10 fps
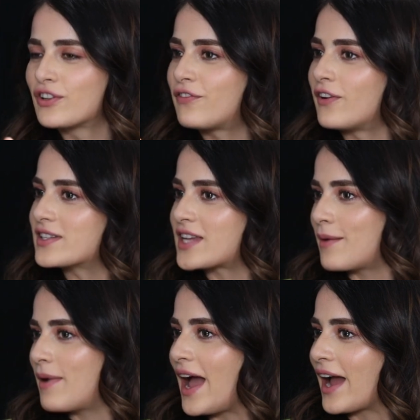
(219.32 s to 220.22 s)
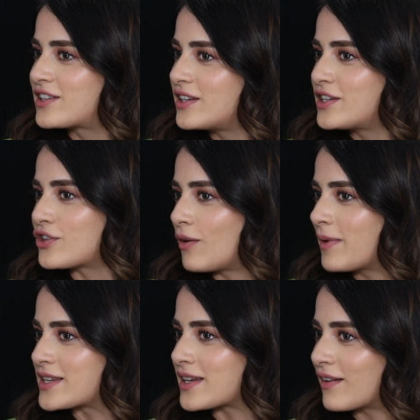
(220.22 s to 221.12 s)
for the first time, I actually saw
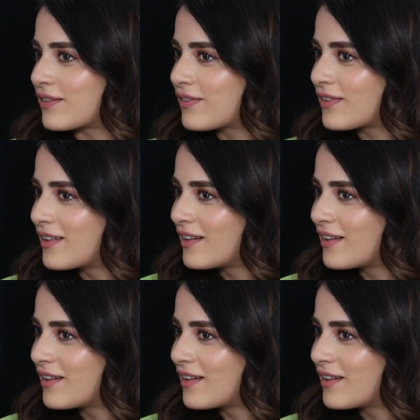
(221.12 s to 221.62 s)
myself.